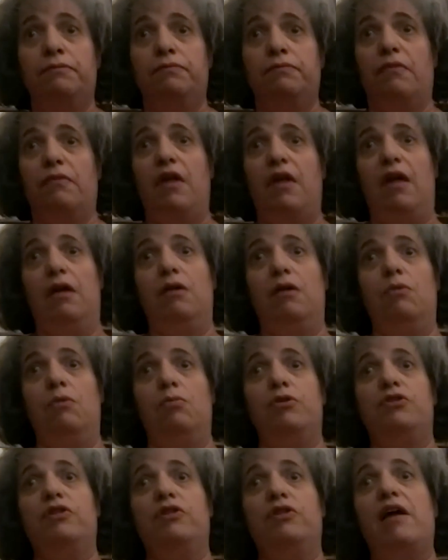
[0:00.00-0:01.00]
And it
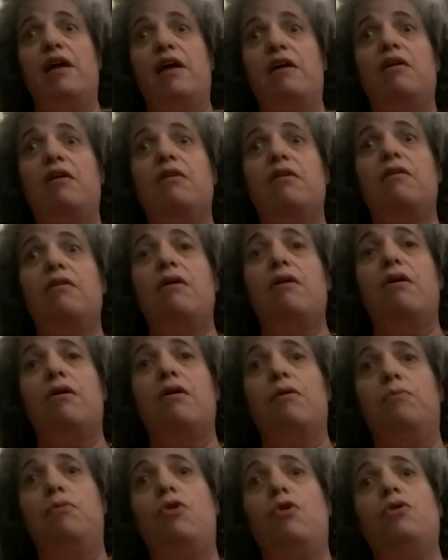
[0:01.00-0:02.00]
was like
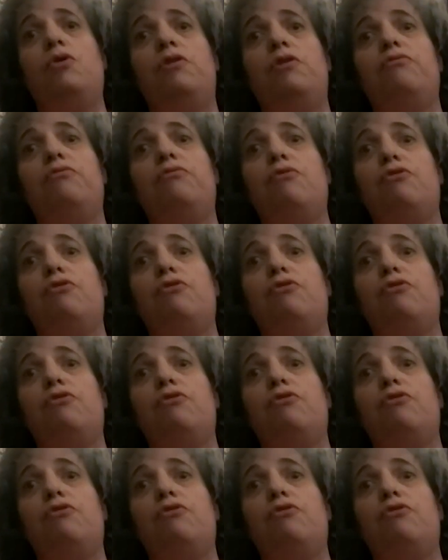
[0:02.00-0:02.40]
going through a